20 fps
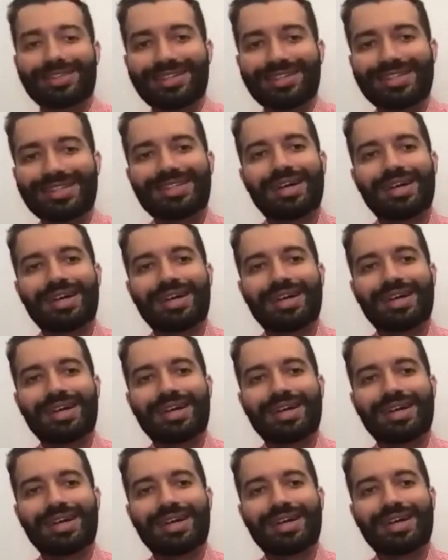that
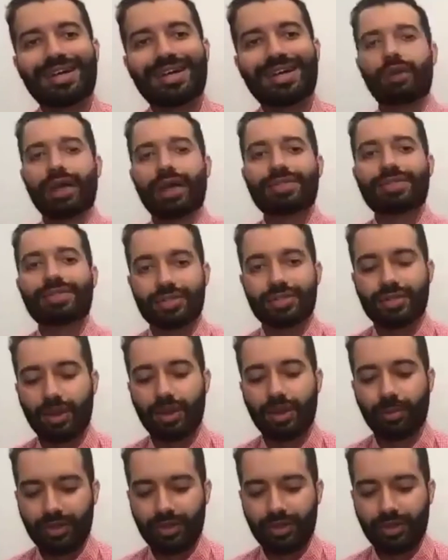arise in some
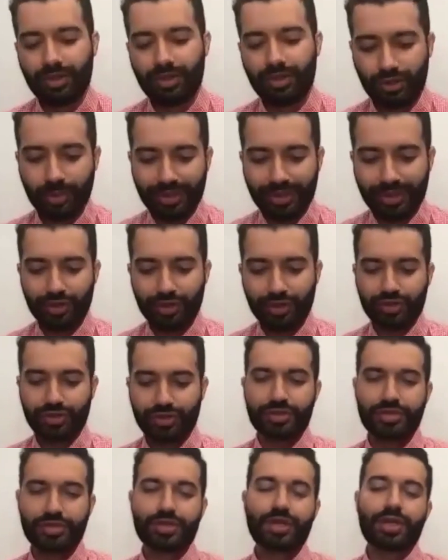of these
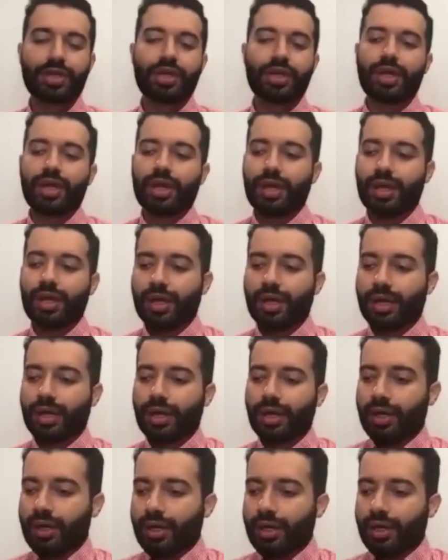documentations.
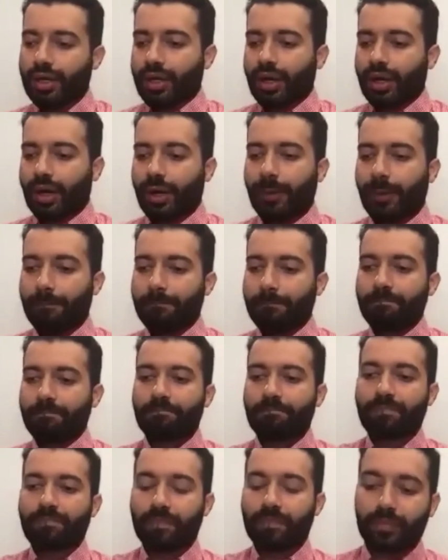
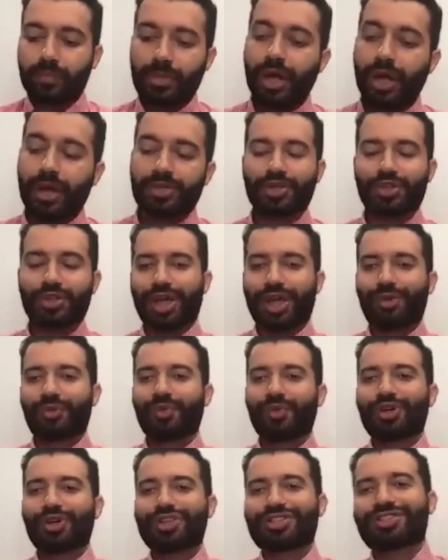So that
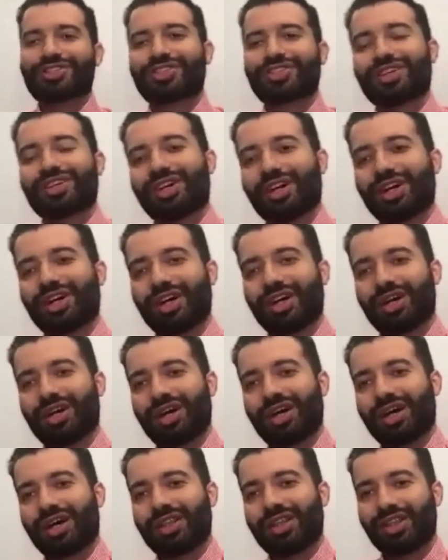was,
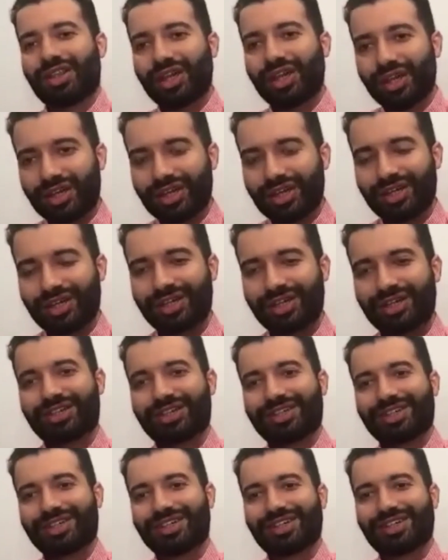I think,
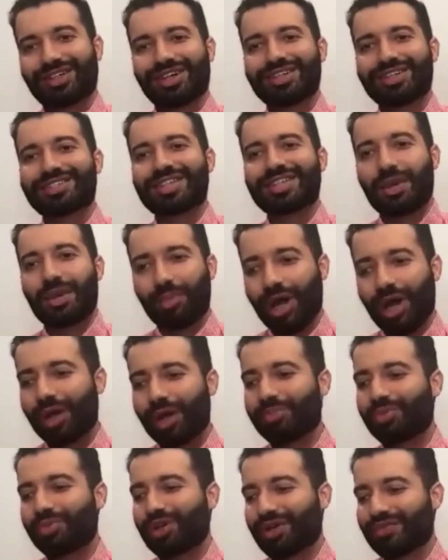a
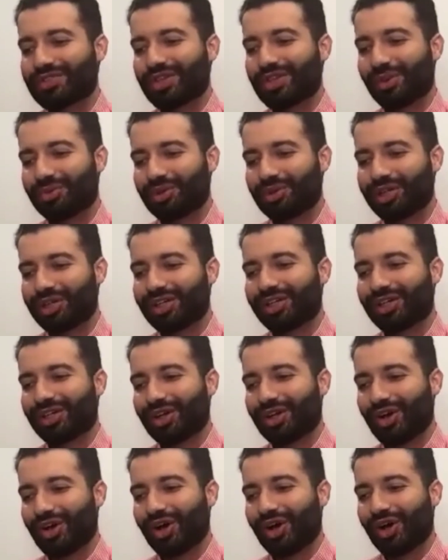semi-brief summary
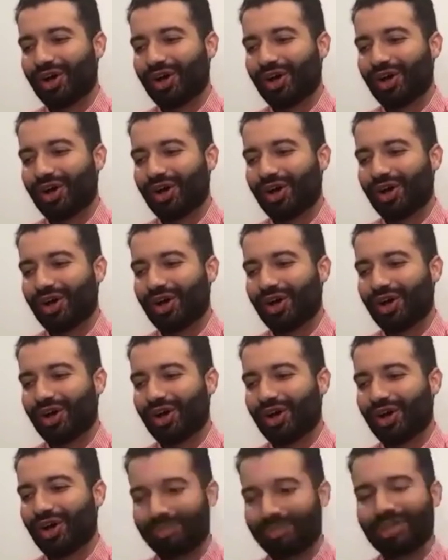of
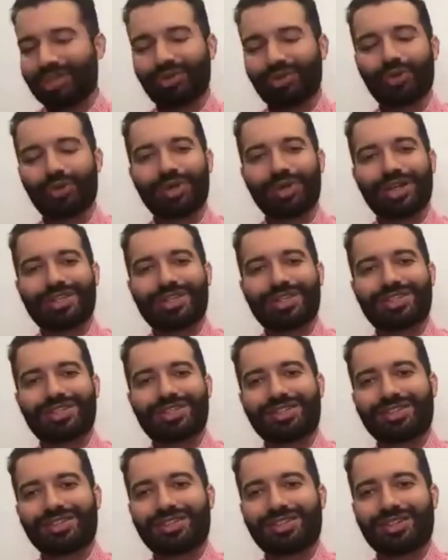NLP and rule-based
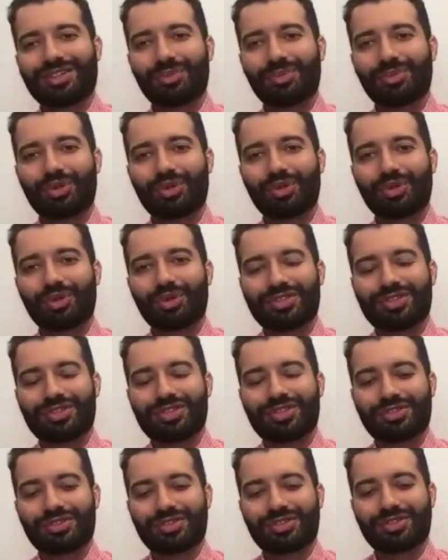
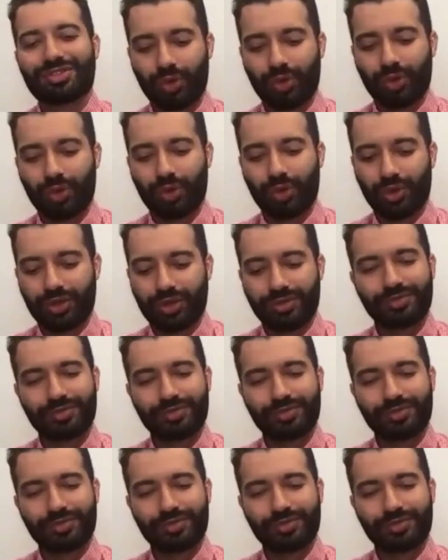computer-assisted coding.